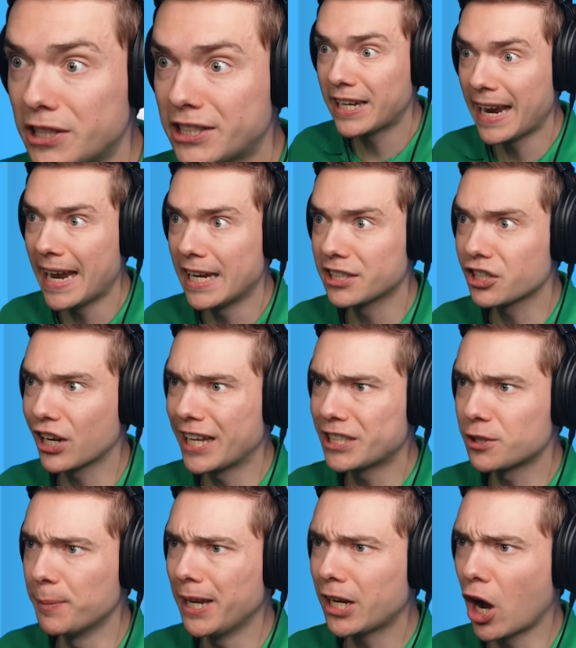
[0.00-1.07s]
it says,
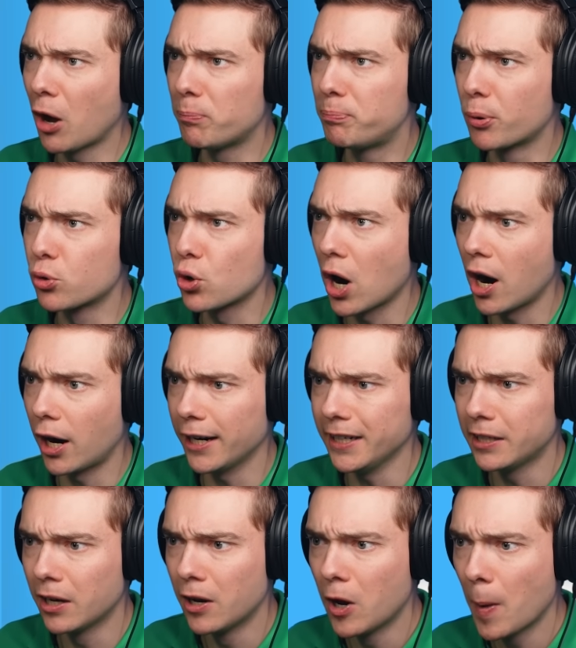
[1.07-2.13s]
let's make a
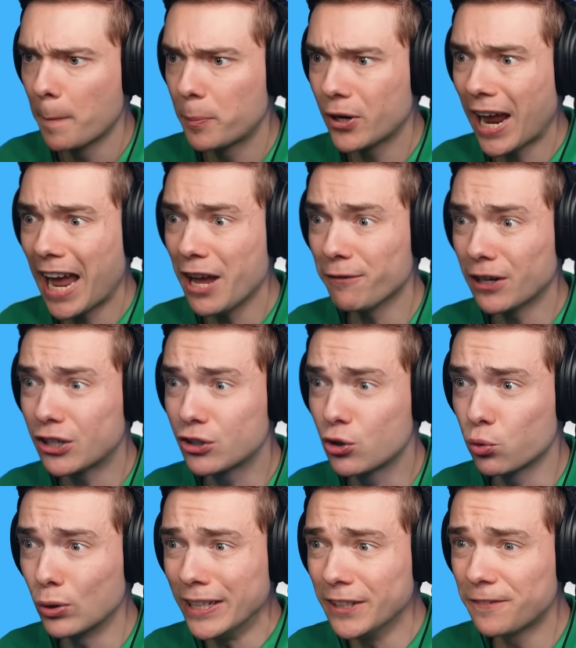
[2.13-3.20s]
bride but I have a
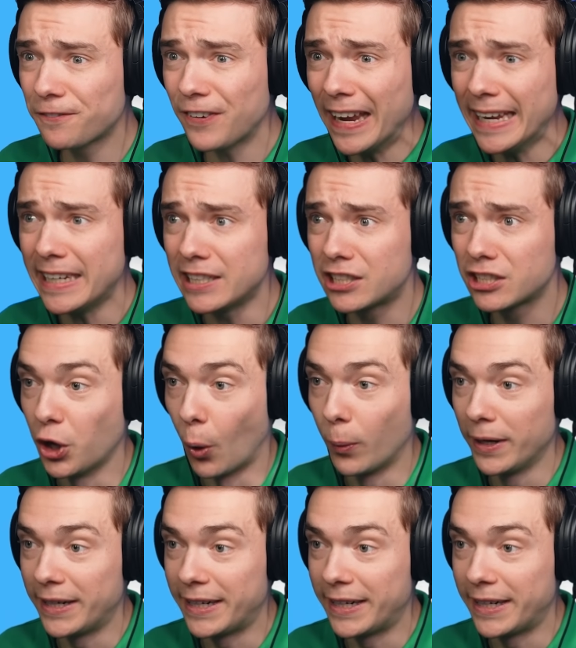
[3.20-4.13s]
green face. Yo, we